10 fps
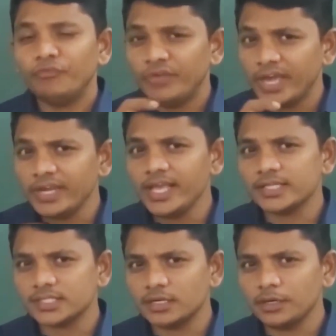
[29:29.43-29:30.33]

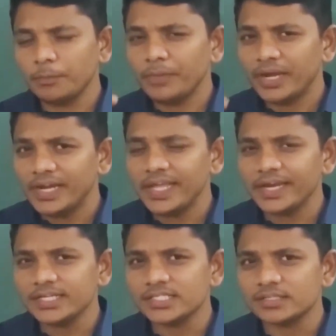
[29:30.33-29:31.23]
variation may
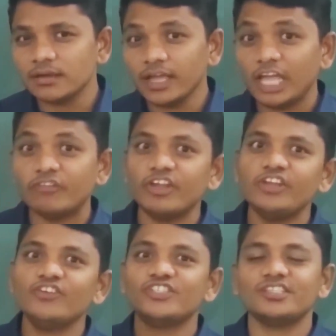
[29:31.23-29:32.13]
leads
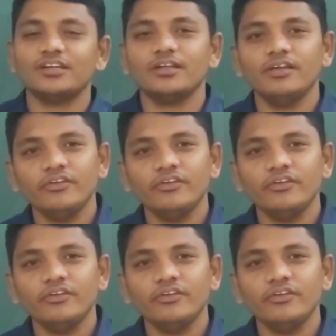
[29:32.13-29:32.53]
evolution.